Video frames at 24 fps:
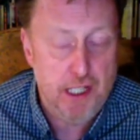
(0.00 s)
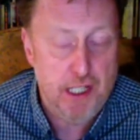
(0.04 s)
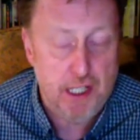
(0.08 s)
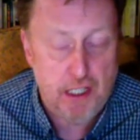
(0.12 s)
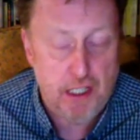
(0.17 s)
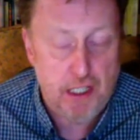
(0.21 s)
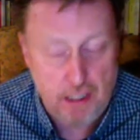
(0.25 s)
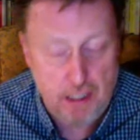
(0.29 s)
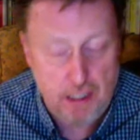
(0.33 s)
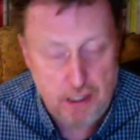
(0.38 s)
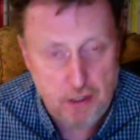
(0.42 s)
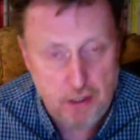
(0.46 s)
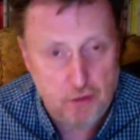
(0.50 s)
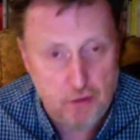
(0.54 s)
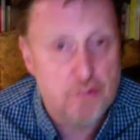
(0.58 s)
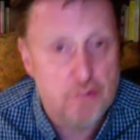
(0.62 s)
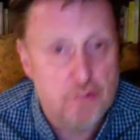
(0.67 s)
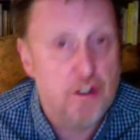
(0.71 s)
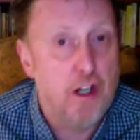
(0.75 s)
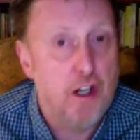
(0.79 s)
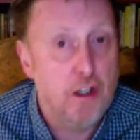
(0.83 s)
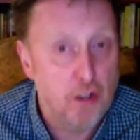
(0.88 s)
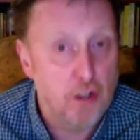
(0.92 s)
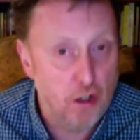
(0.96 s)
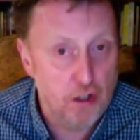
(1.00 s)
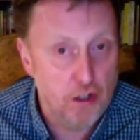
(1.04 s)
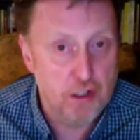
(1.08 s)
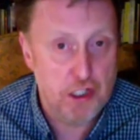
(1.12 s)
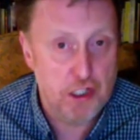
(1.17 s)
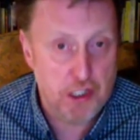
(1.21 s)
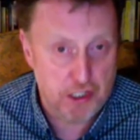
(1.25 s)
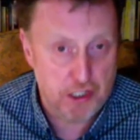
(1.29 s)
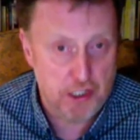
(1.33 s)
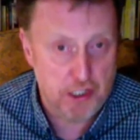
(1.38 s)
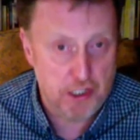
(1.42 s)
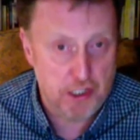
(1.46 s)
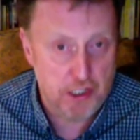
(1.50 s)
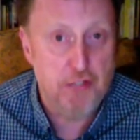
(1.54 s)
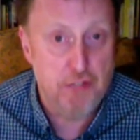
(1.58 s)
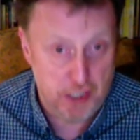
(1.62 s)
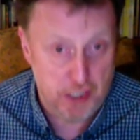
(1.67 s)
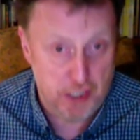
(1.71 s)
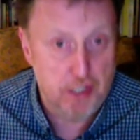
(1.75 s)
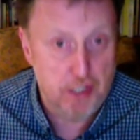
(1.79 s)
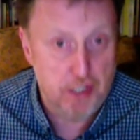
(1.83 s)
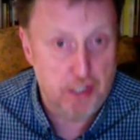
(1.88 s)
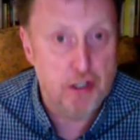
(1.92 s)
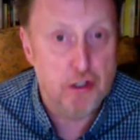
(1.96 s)
clinical psychology service
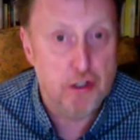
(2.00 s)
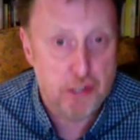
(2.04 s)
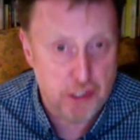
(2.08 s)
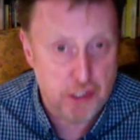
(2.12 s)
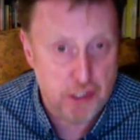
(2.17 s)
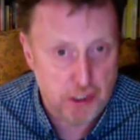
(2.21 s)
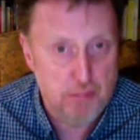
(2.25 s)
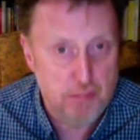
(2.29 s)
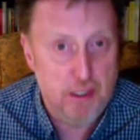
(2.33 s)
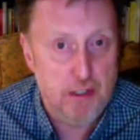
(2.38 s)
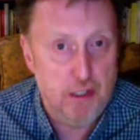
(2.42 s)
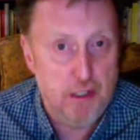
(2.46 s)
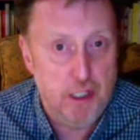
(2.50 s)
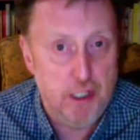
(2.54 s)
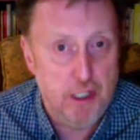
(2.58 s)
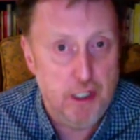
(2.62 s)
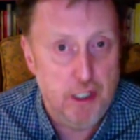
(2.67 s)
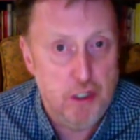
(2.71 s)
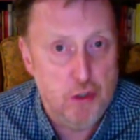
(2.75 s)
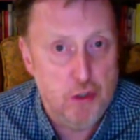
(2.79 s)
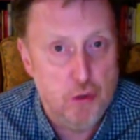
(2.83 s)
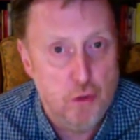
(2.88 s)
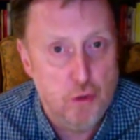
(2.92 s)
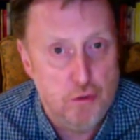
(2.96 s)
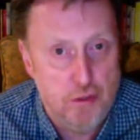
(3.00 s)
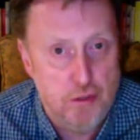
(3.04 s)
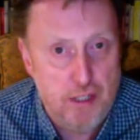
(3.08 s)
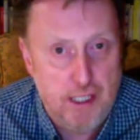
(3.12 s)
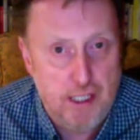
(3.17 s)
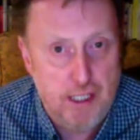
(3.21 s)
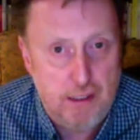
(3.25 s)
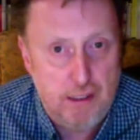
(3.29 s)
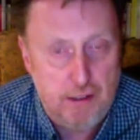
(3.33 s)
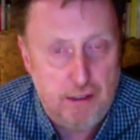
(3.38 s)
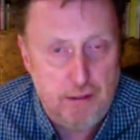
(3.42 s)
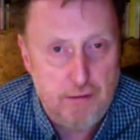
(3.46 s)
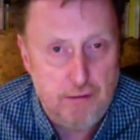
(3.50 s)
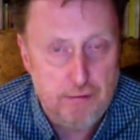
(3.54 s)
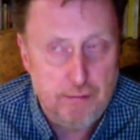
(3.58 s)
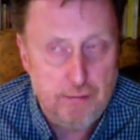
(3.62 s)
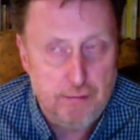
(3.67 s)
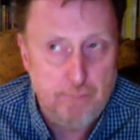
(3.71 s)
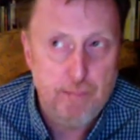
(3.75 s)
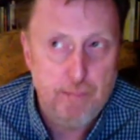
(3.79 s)
in Nottingham in, in northern England.